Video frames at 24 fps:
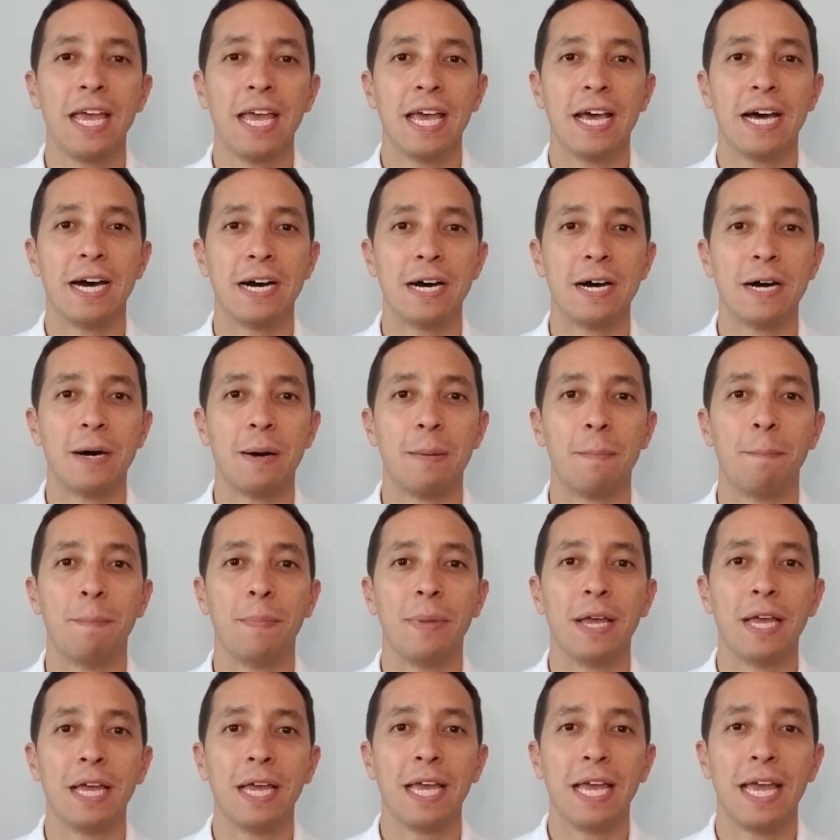
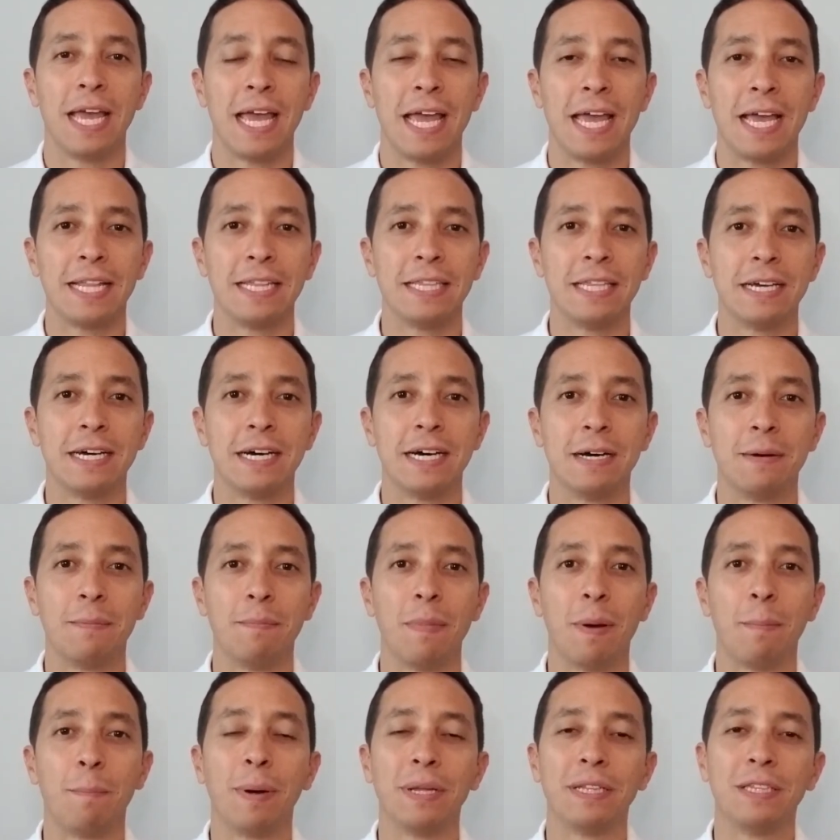
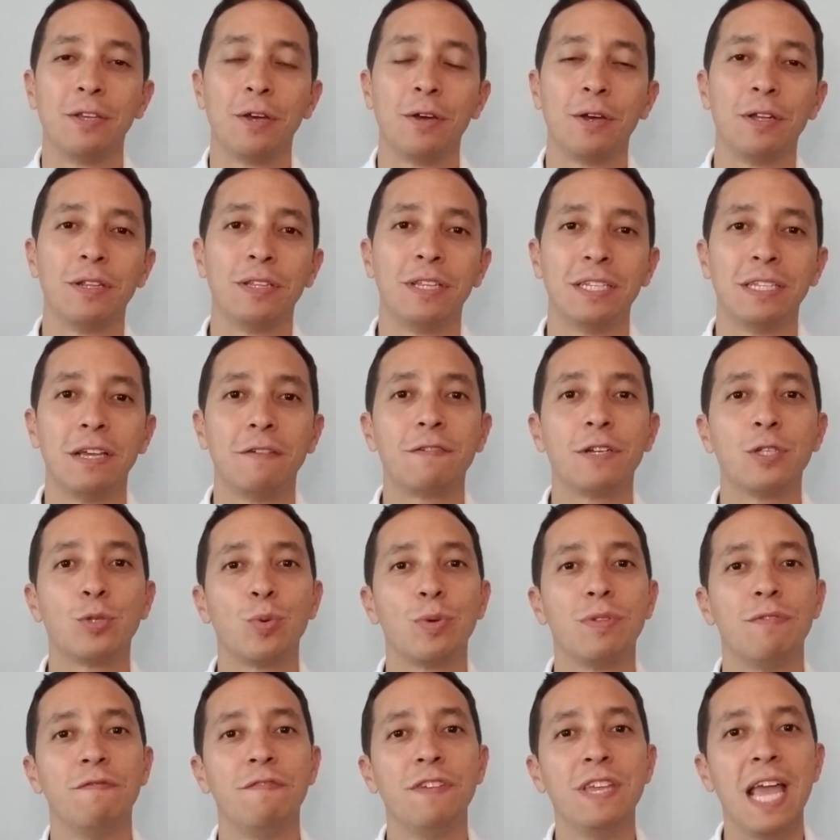but the difference
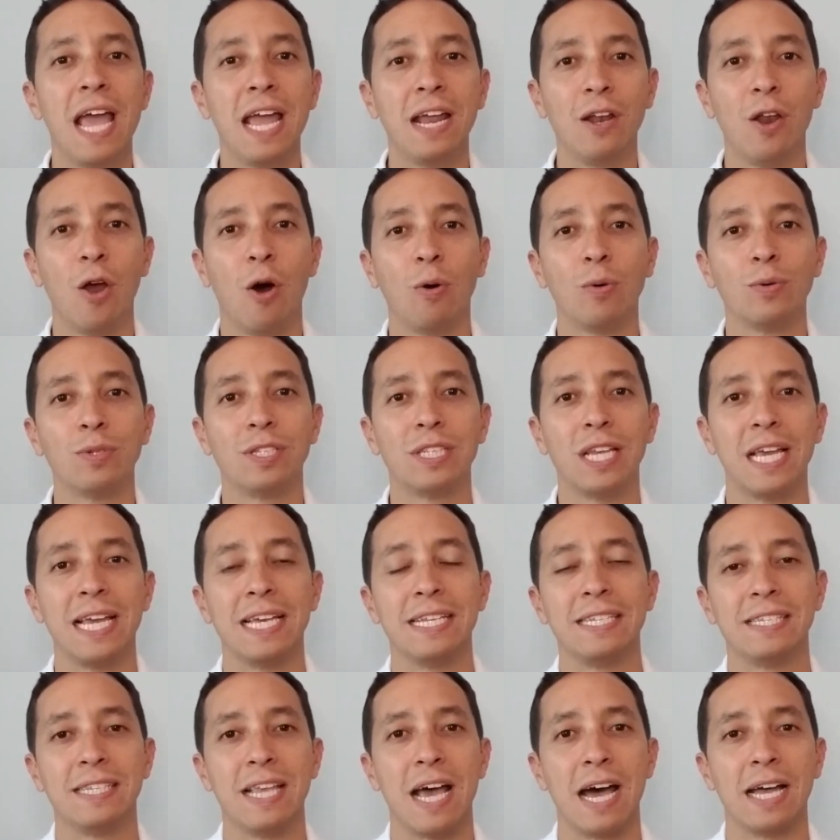with VA loans
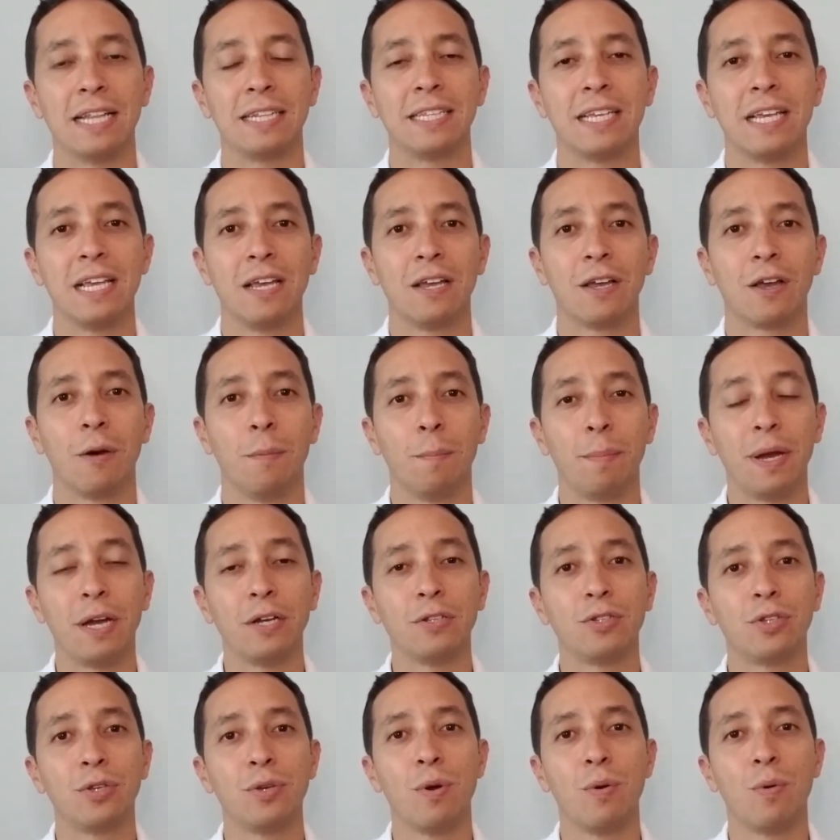is that
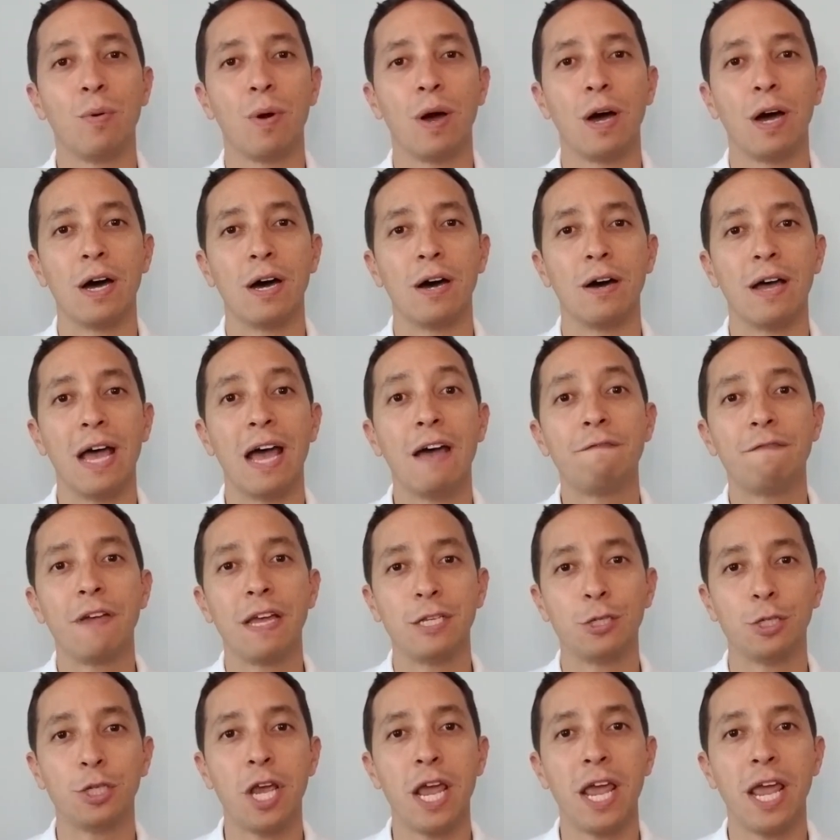compared to
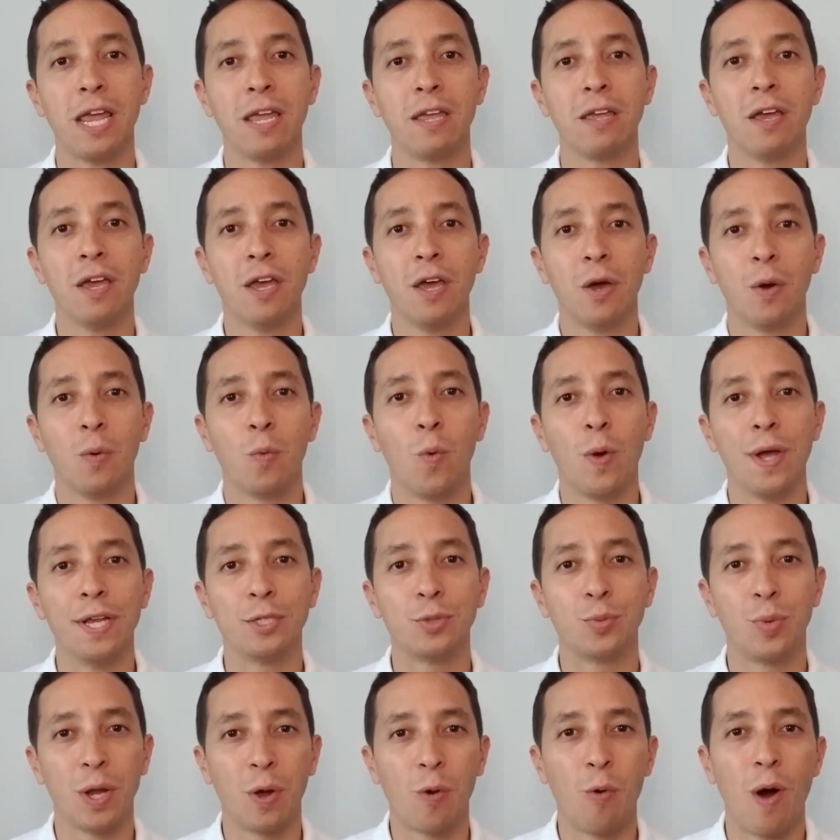FHA,
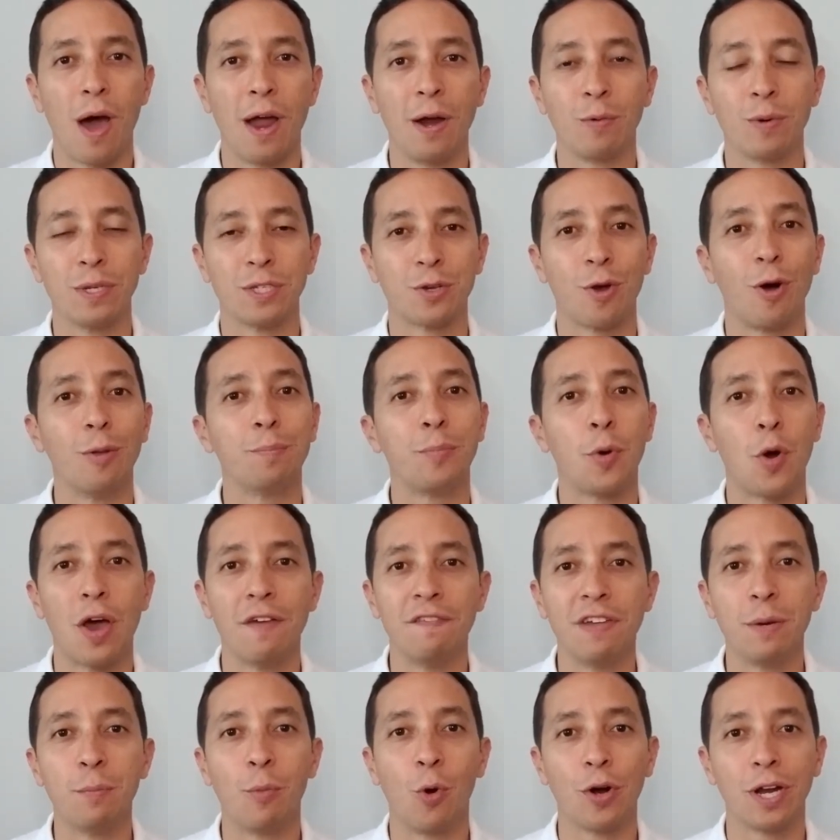which require what's called
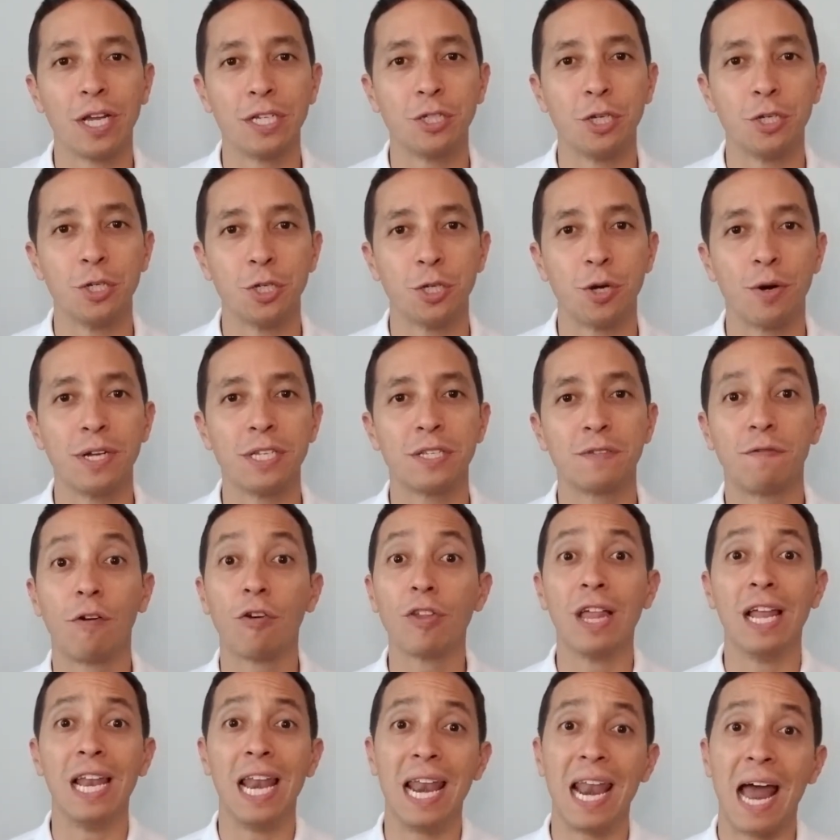private mortgage insurance for
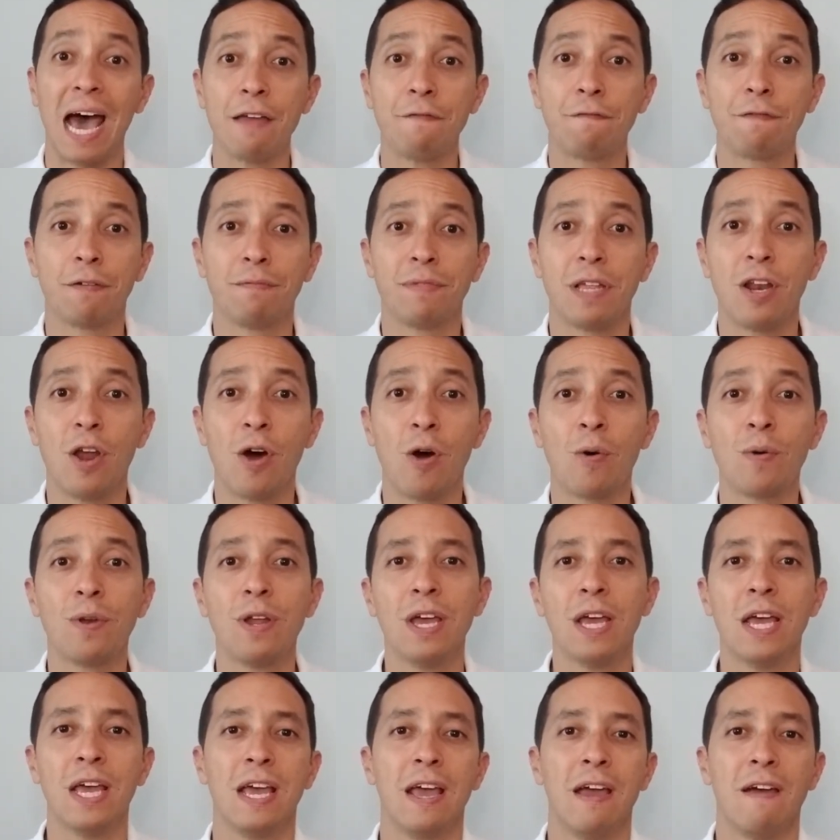the life of the loan,
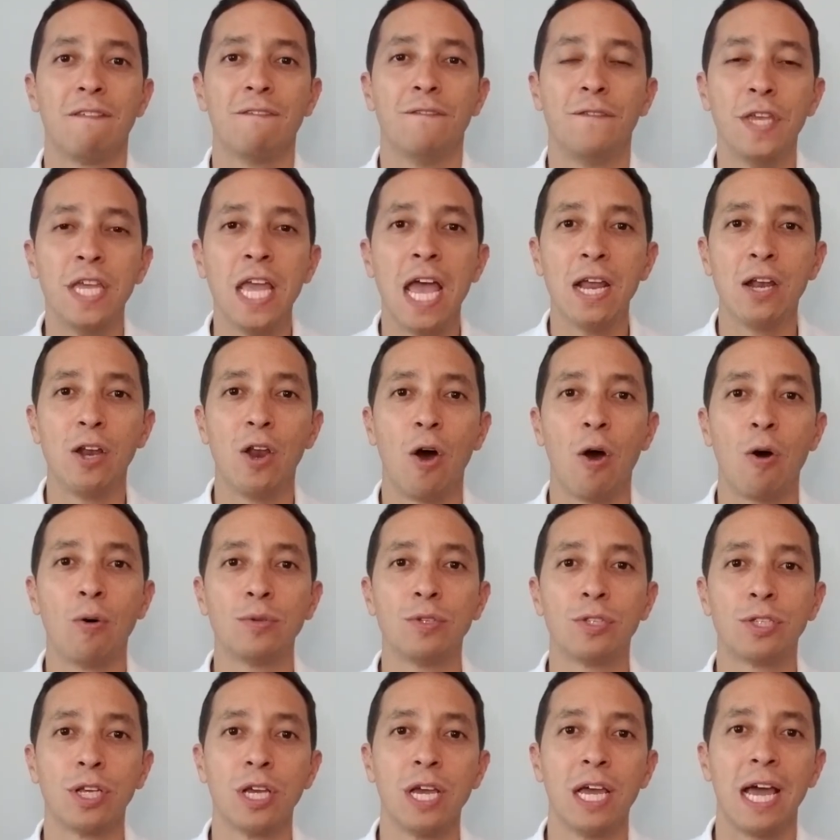VA
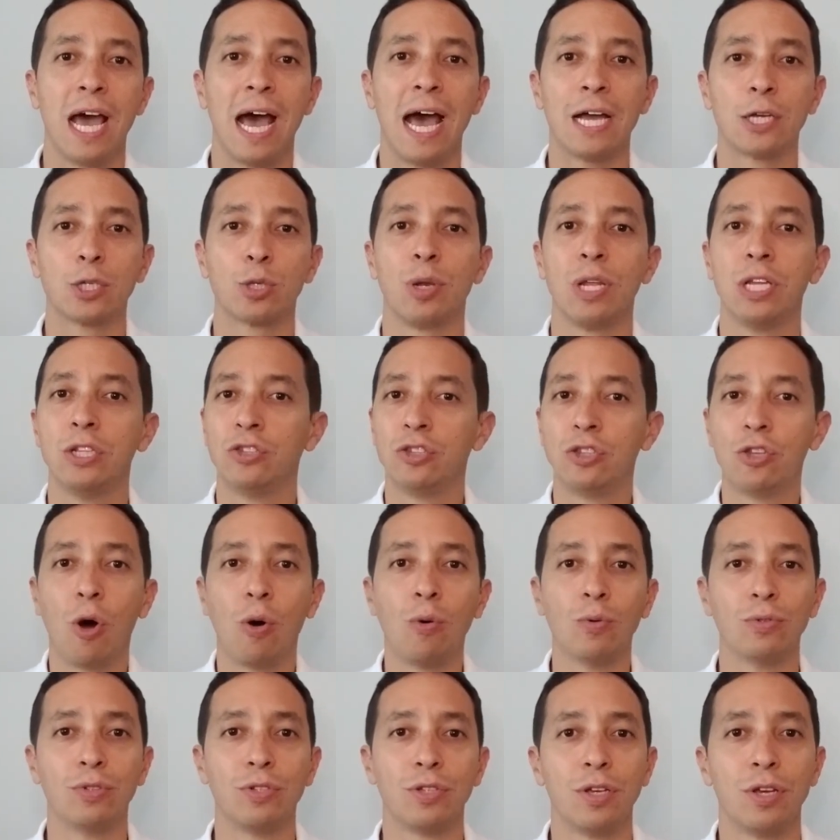loans actually
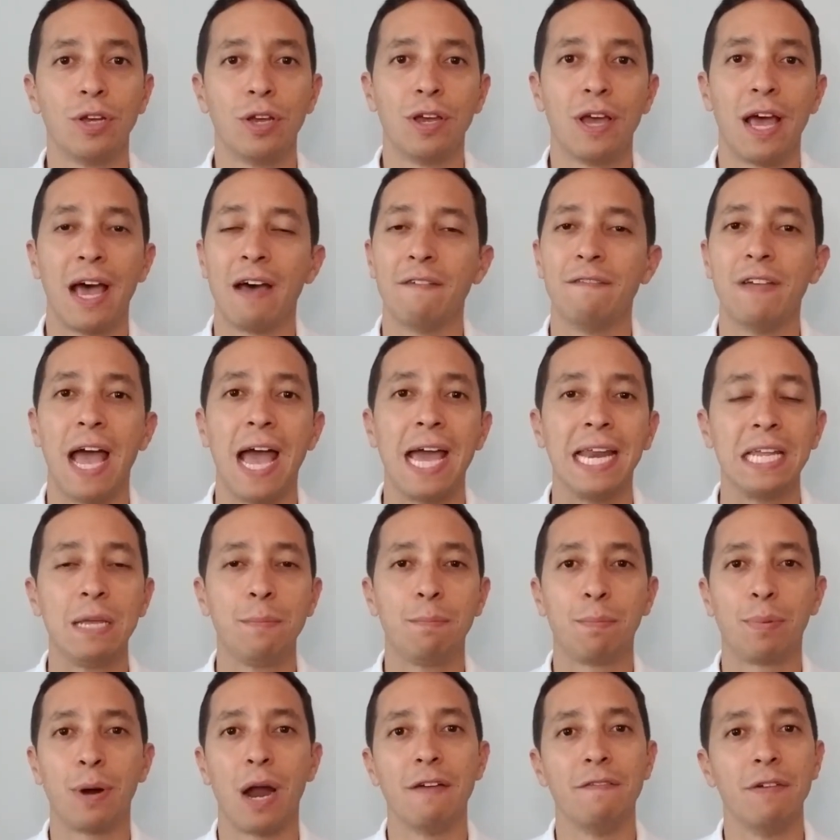don't have any
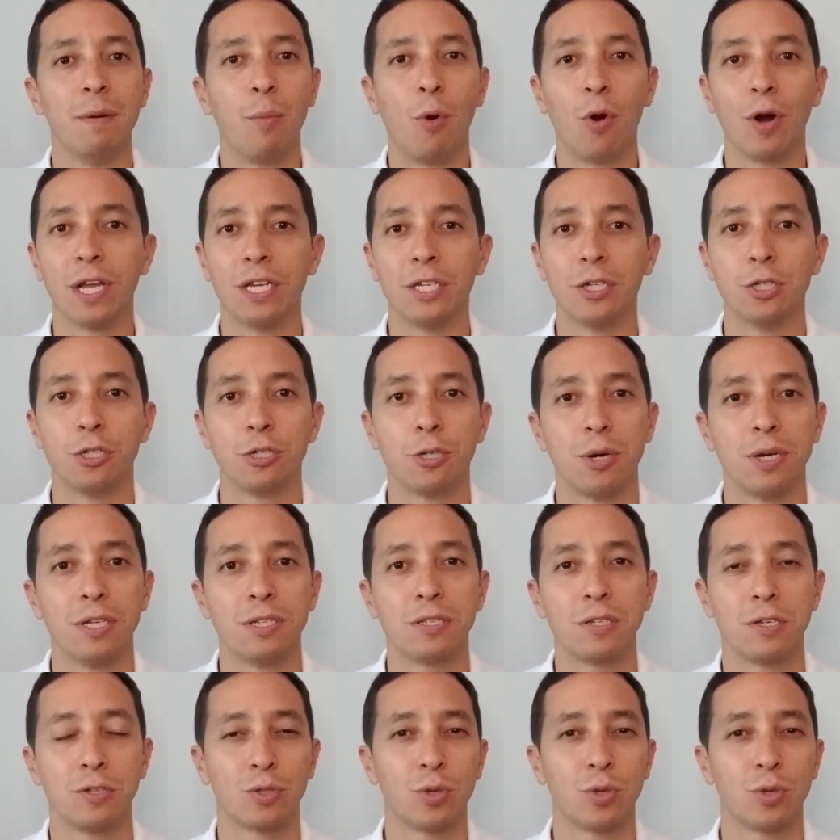private mortgage insurance.